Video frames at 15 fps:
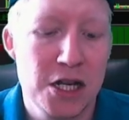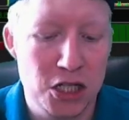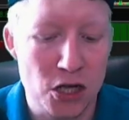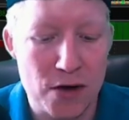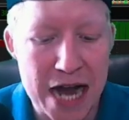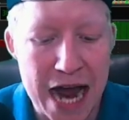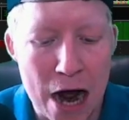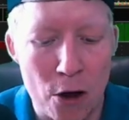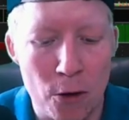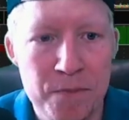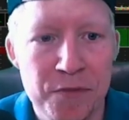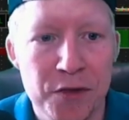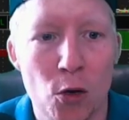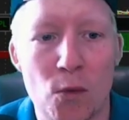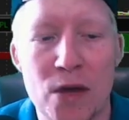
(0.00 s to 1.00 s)
So now
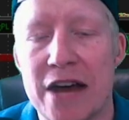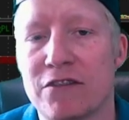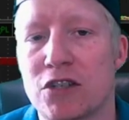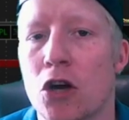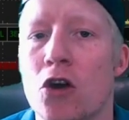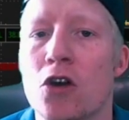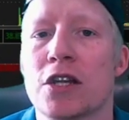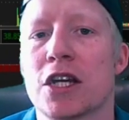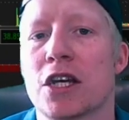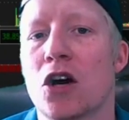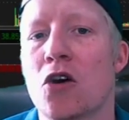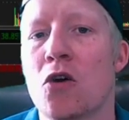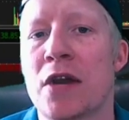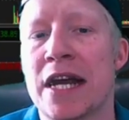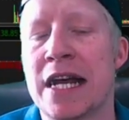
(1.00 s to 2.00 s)
we have turned the
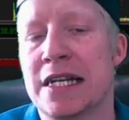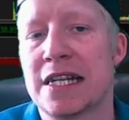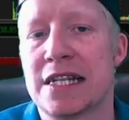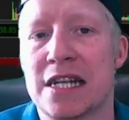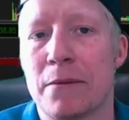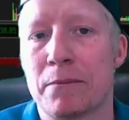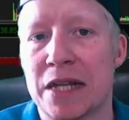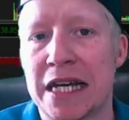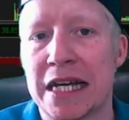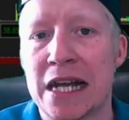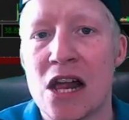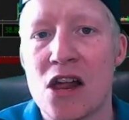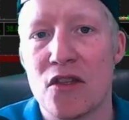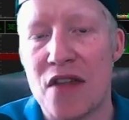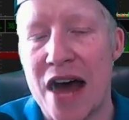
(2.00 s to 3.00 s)
code into
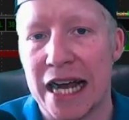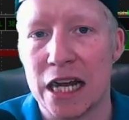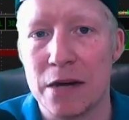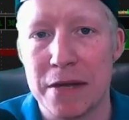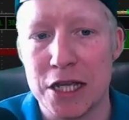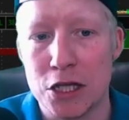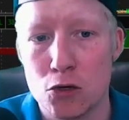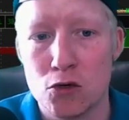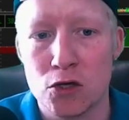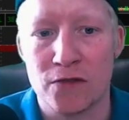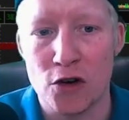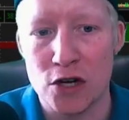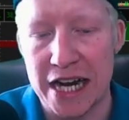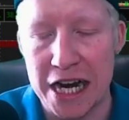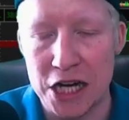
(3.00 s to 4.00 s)
something that can be used
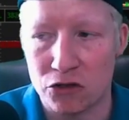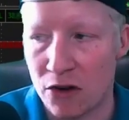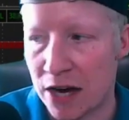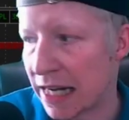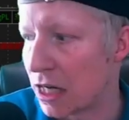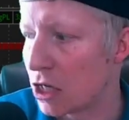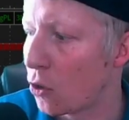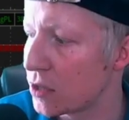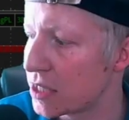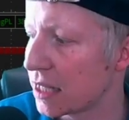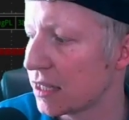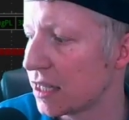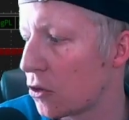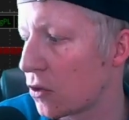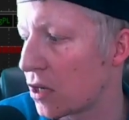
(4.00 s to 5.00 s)
for day trading. I know it's a
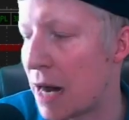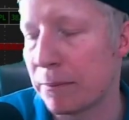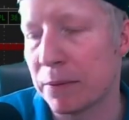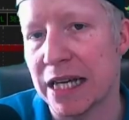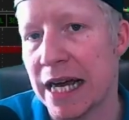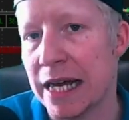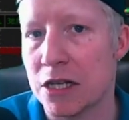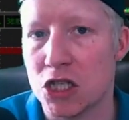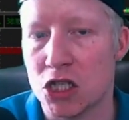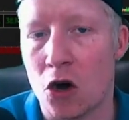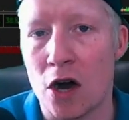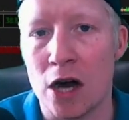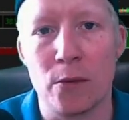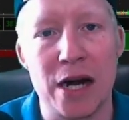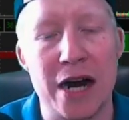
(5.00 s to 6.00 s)
little complicated.
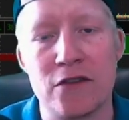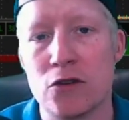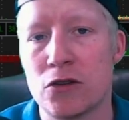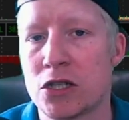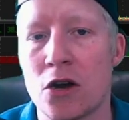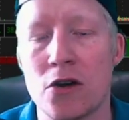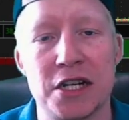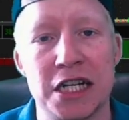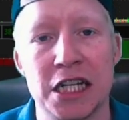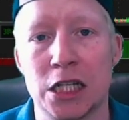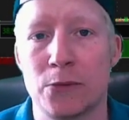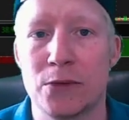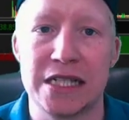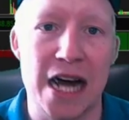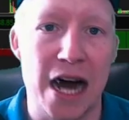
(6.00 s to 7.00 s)
Sorry, whenever you start
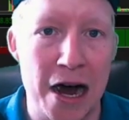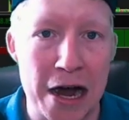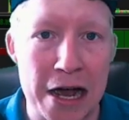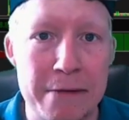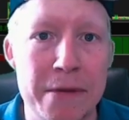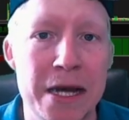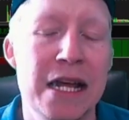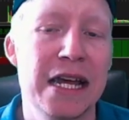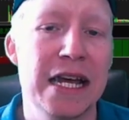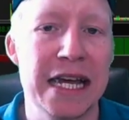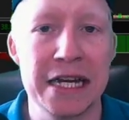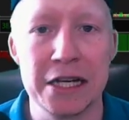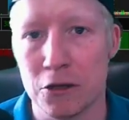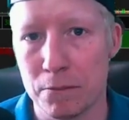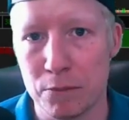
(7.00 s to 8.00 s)
dealing with time
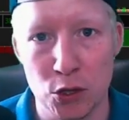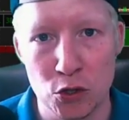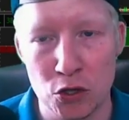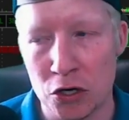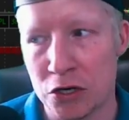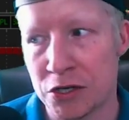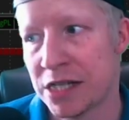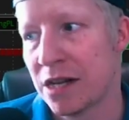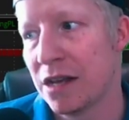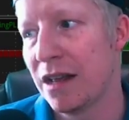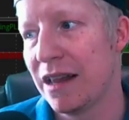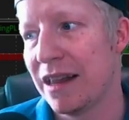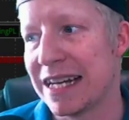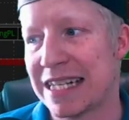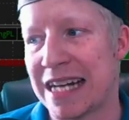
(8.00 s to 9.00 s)
in computers,
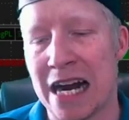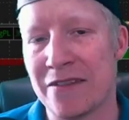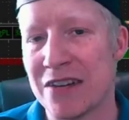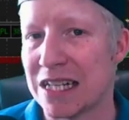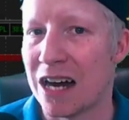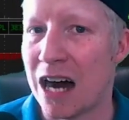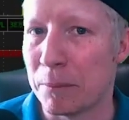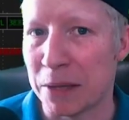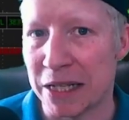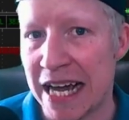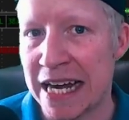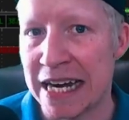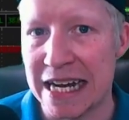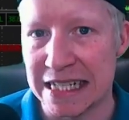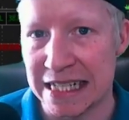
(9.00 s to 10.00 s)
that's kind of as
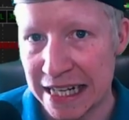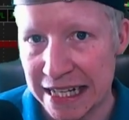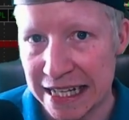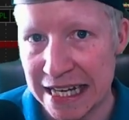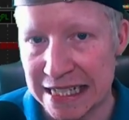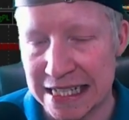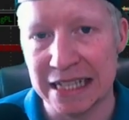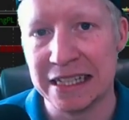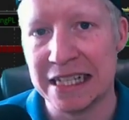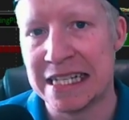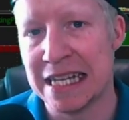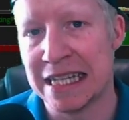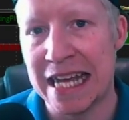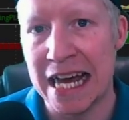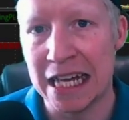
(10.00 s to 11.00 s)
complicated as it gets, at
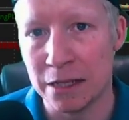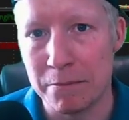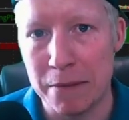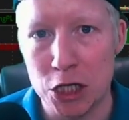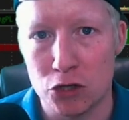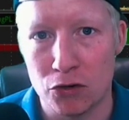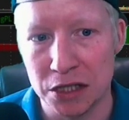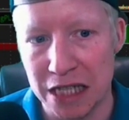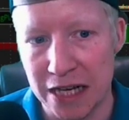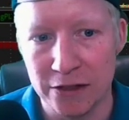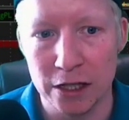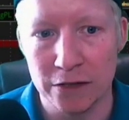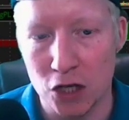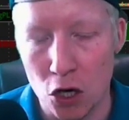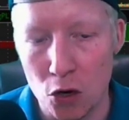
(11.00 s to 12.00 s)
least at the elementary
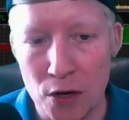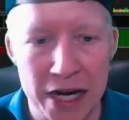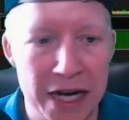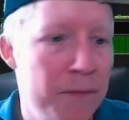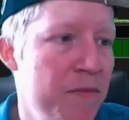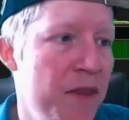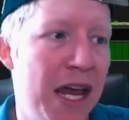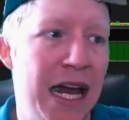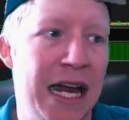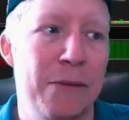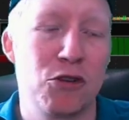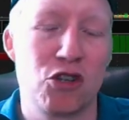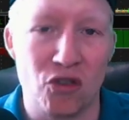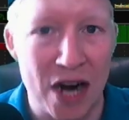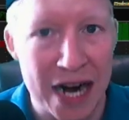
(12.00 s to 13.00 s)
level of coding. And
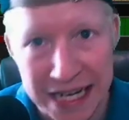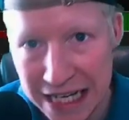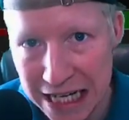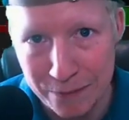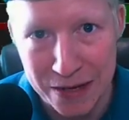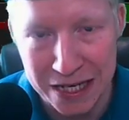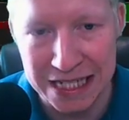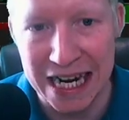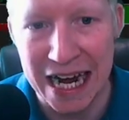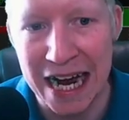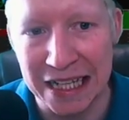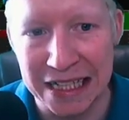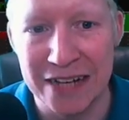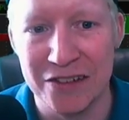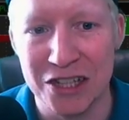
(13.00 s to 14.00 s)
I'm trying to keep this as
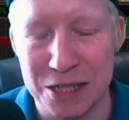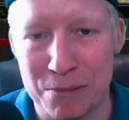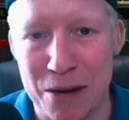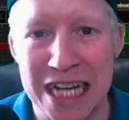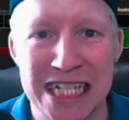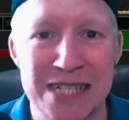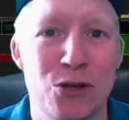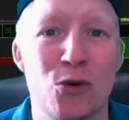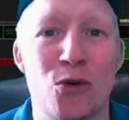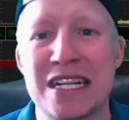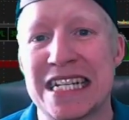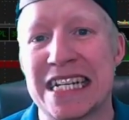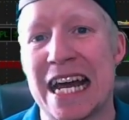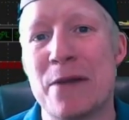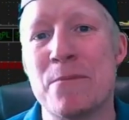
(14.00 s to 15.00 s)
high level as possible.
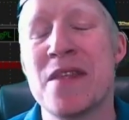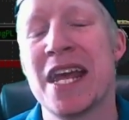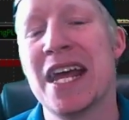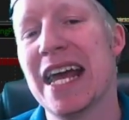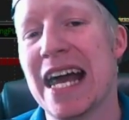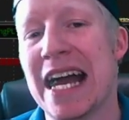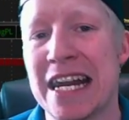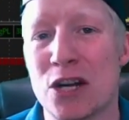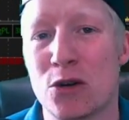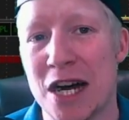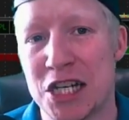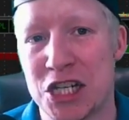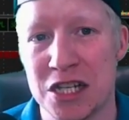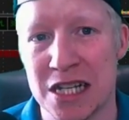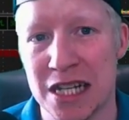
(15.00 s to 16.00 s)
Once again, any
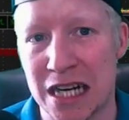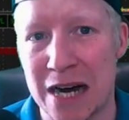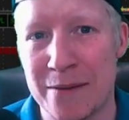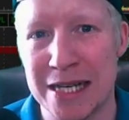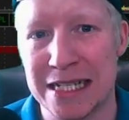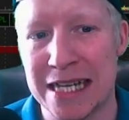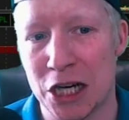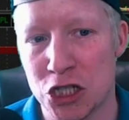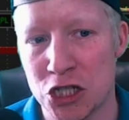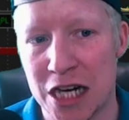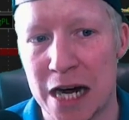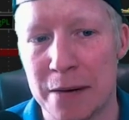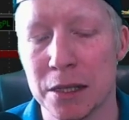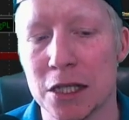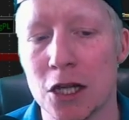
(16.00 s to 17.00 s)
questions in the comment section
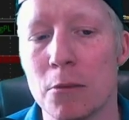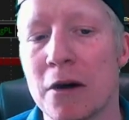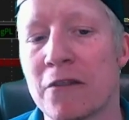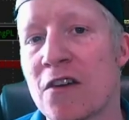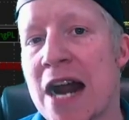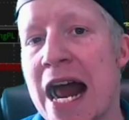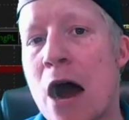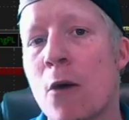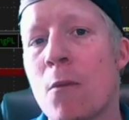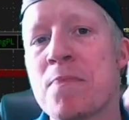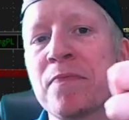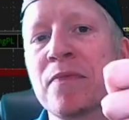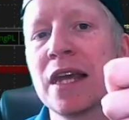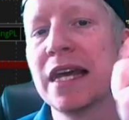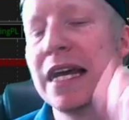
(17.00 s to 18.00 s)
down below. But for now,
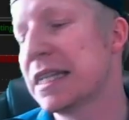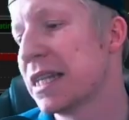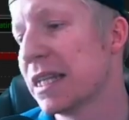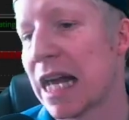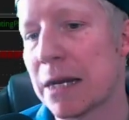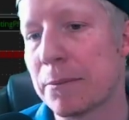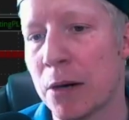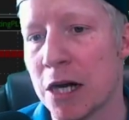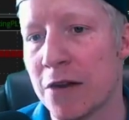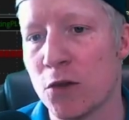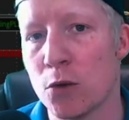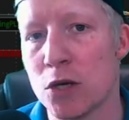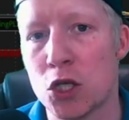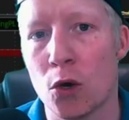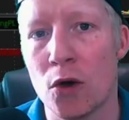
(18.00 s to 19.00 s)
hit the like button if
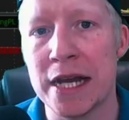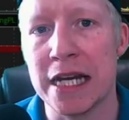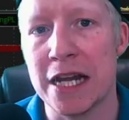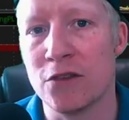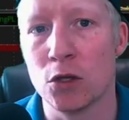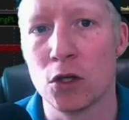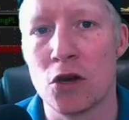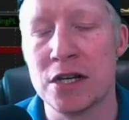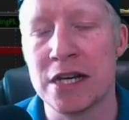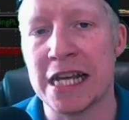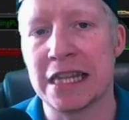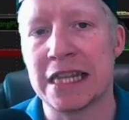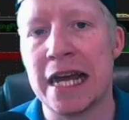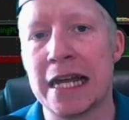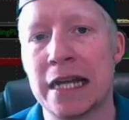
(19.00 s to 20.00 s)
you enjoyed, if you learned
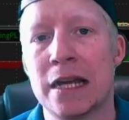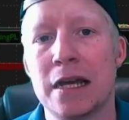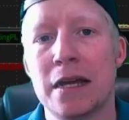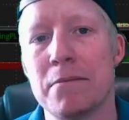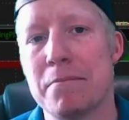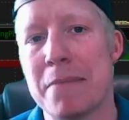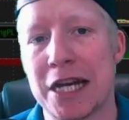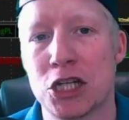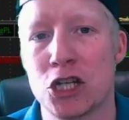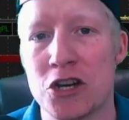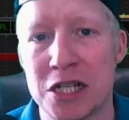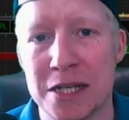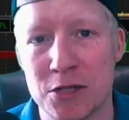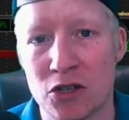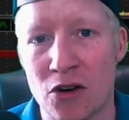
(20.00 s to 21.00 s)
anything. Make sure
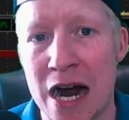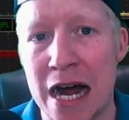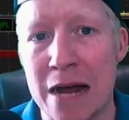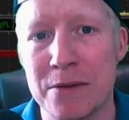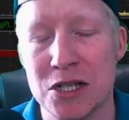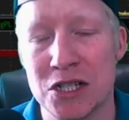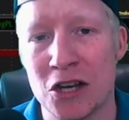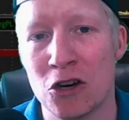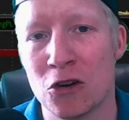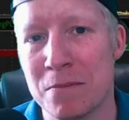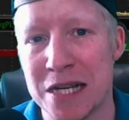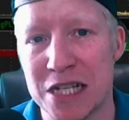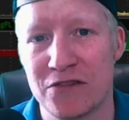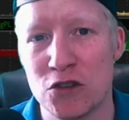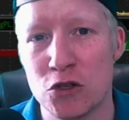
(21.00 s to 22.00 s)
you subscribe so you don't
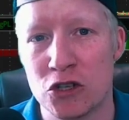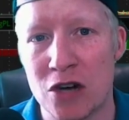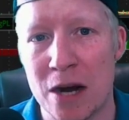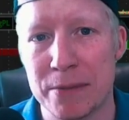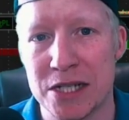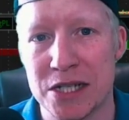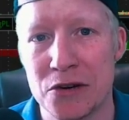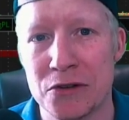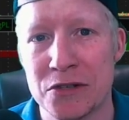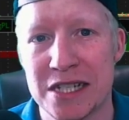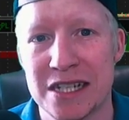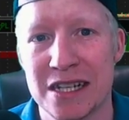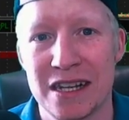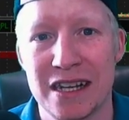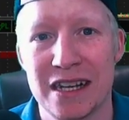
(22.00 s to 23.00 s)
miss future
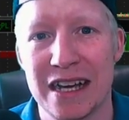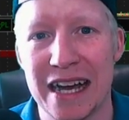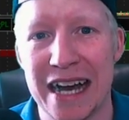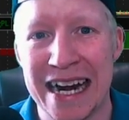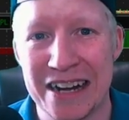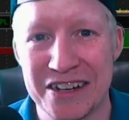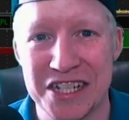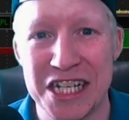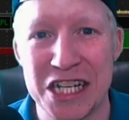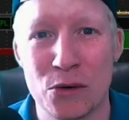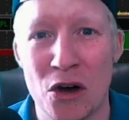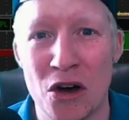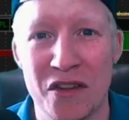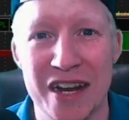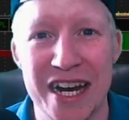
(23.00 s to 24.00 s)
episodes. And I'll see
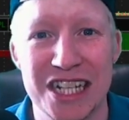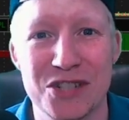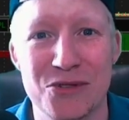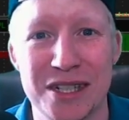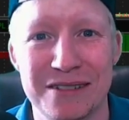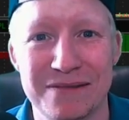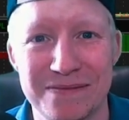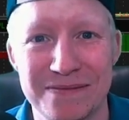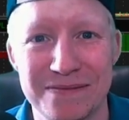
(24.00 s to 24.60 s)
you all in the next one.